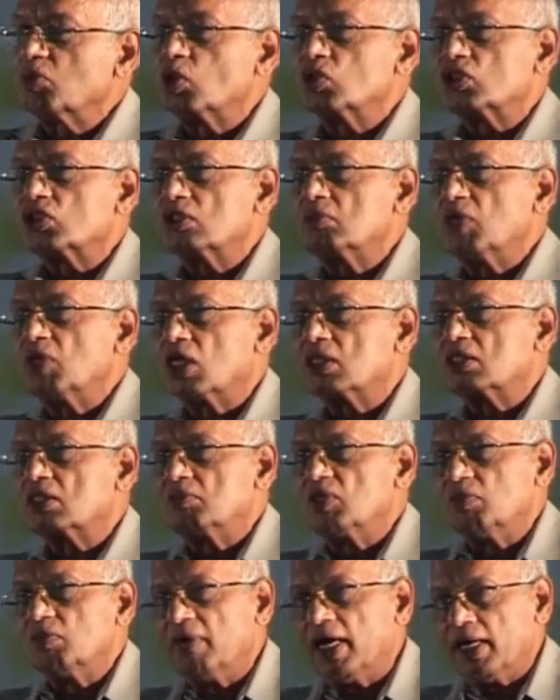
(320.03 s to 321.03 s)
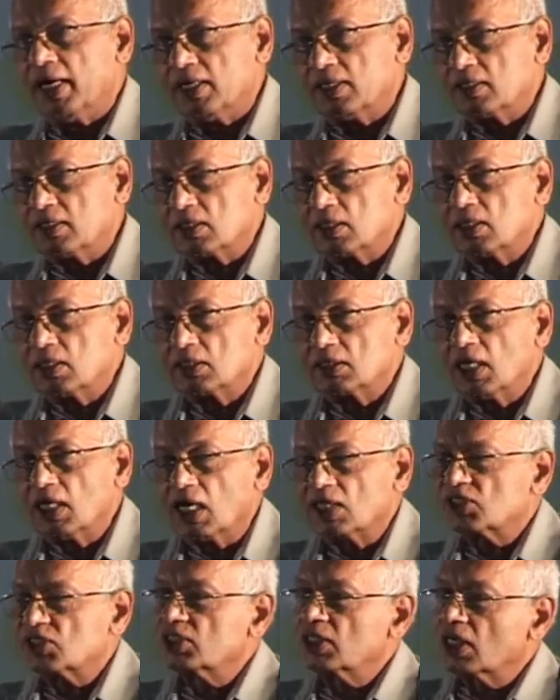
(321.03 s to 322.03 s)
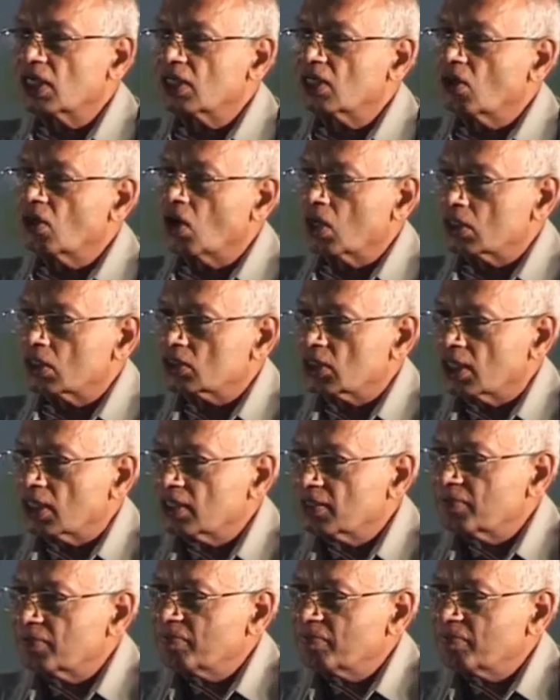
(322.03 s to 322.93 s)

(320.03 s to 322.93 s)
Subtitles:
most remarkable man Garcia de Orta.